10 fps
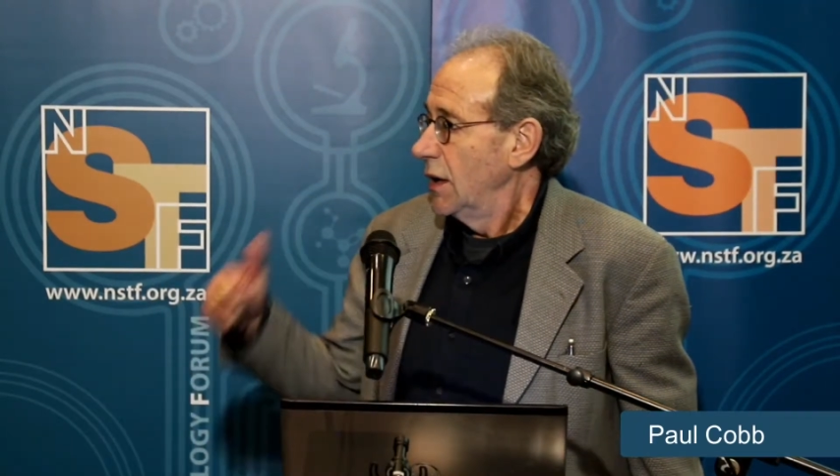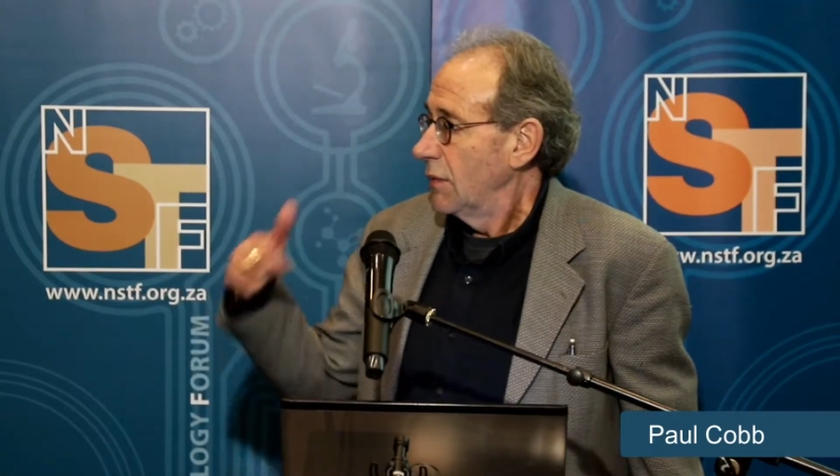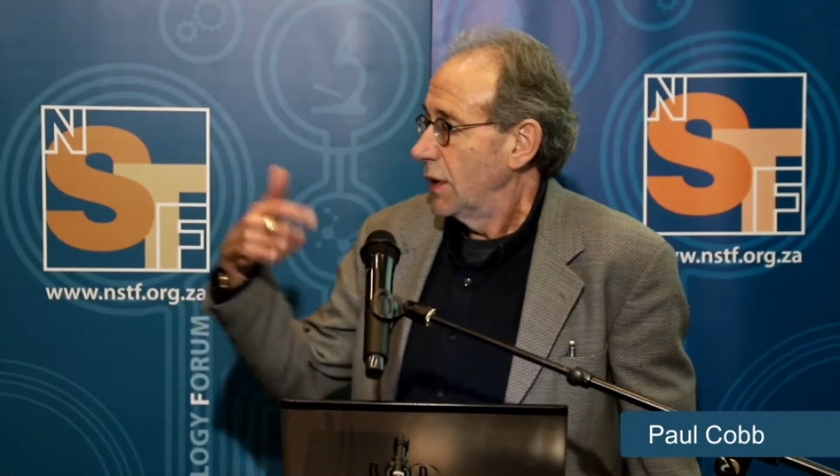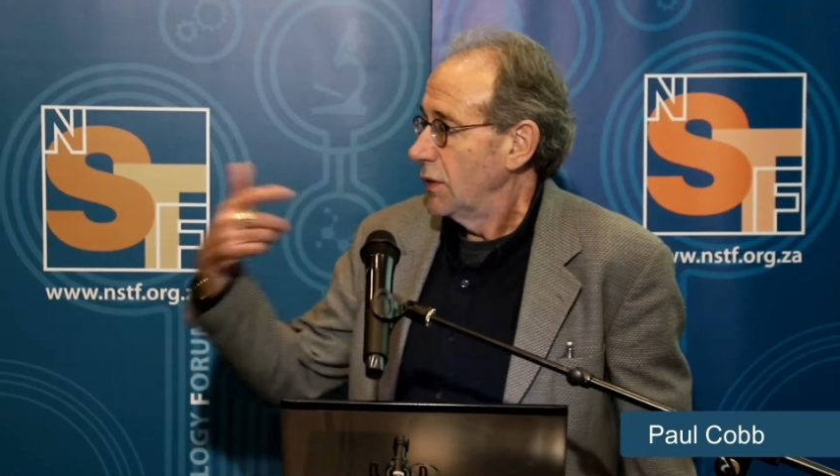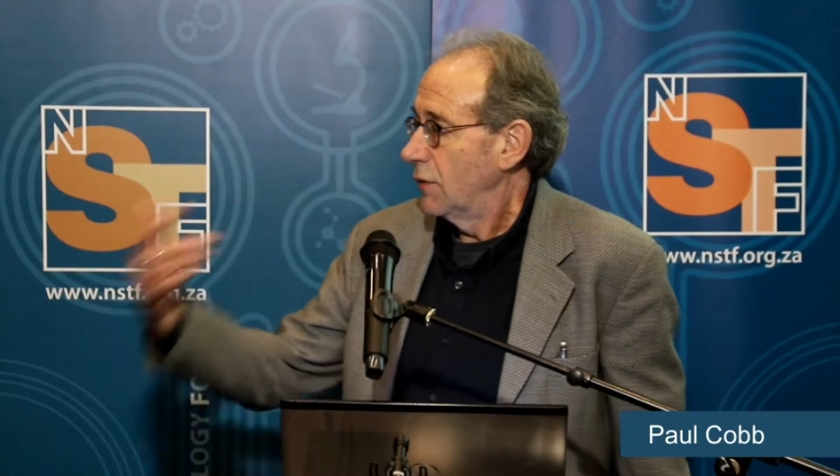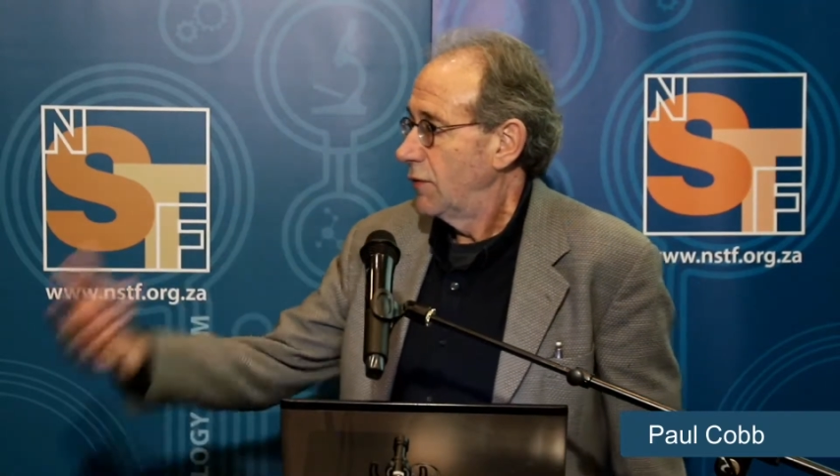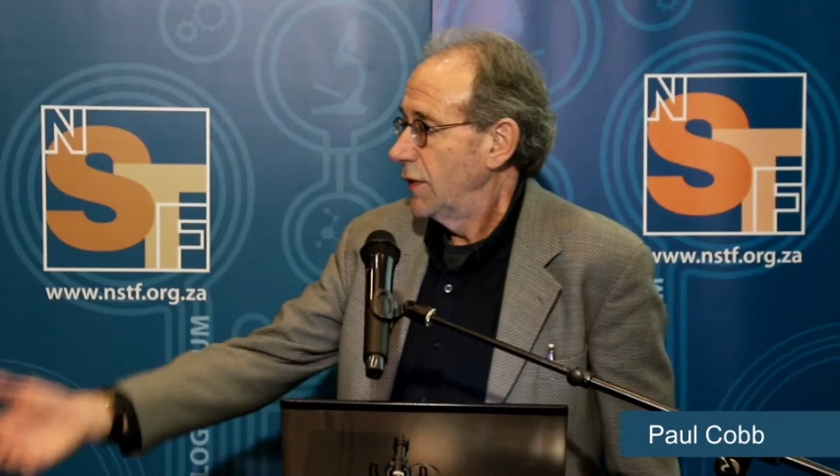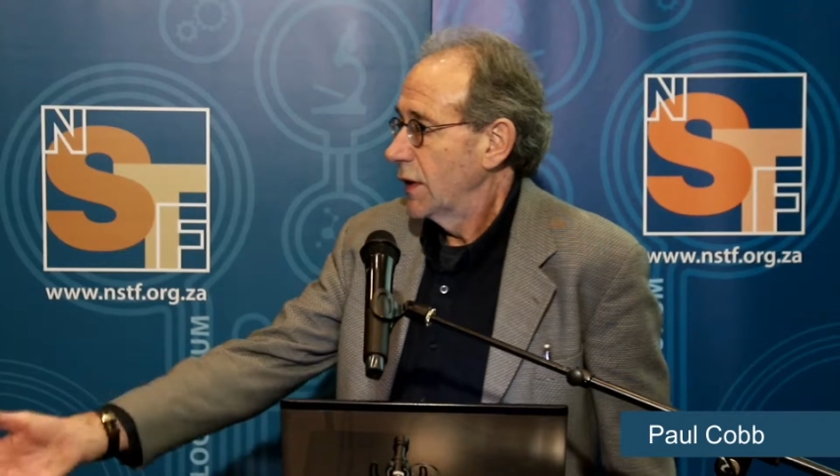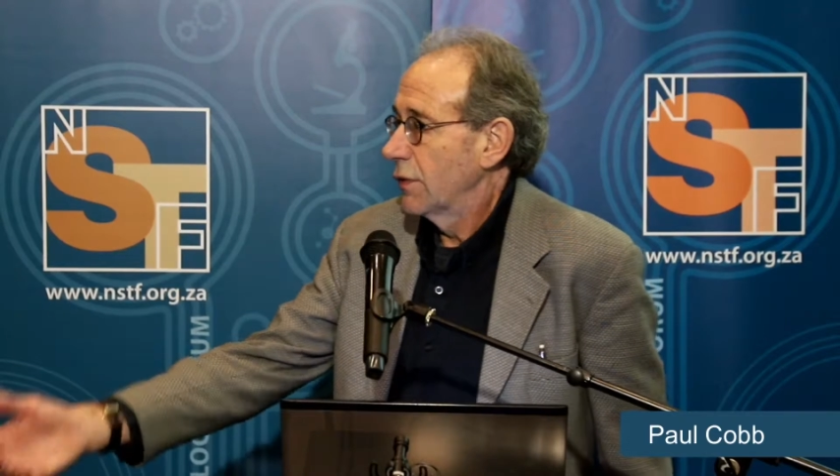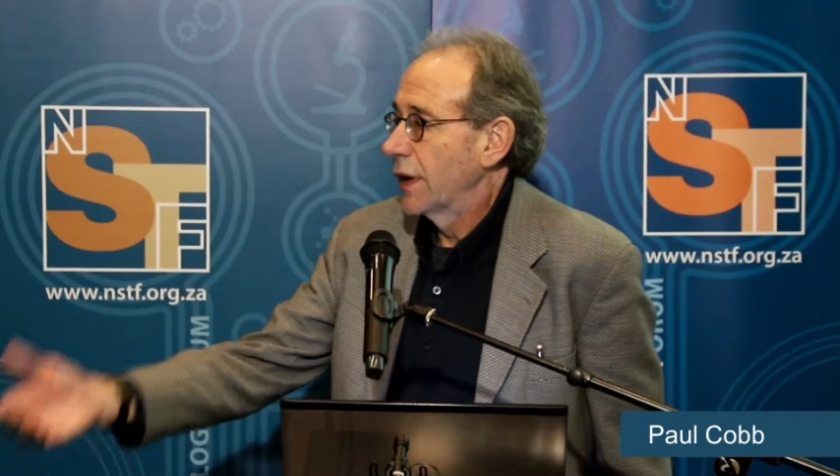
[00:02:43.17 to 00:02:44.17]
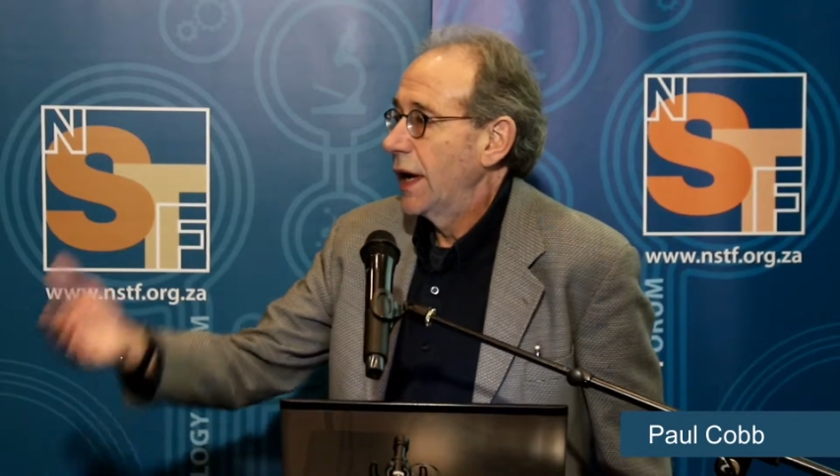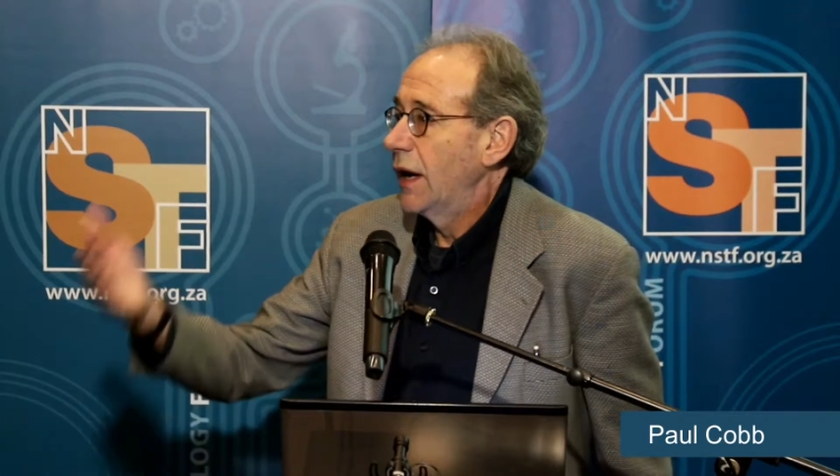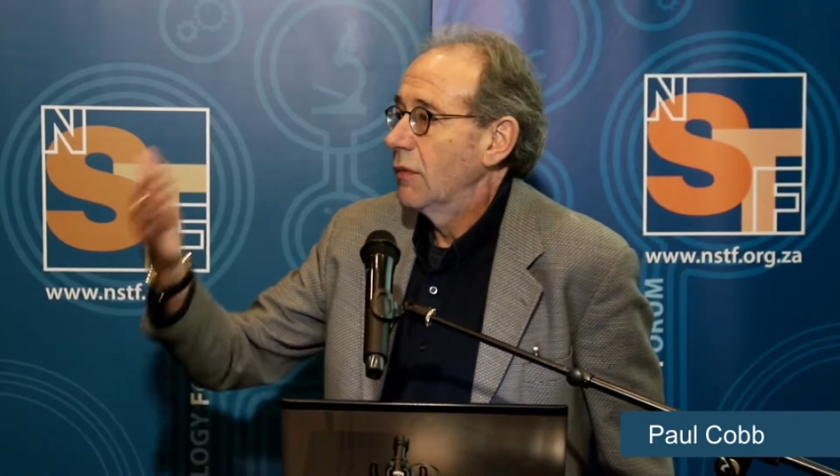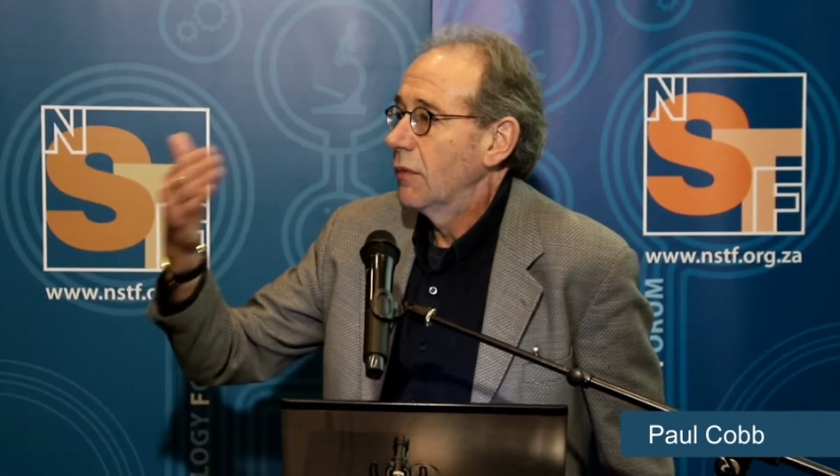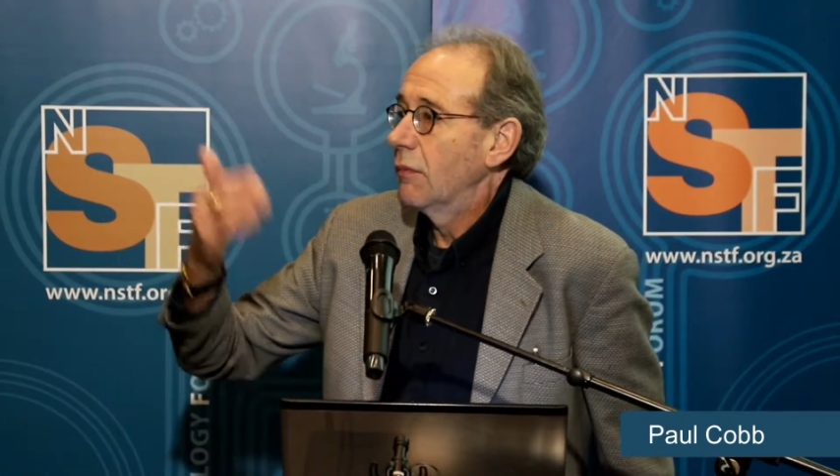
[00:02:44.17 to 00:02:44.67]
where you're figuring
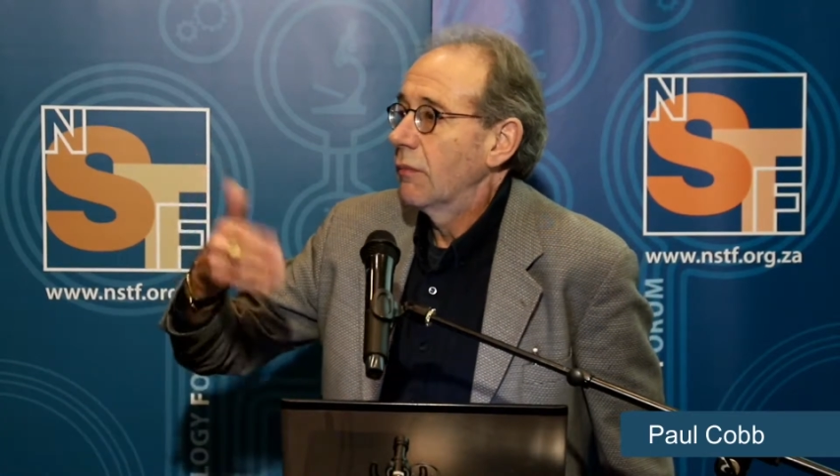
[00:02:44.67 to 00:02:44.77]
out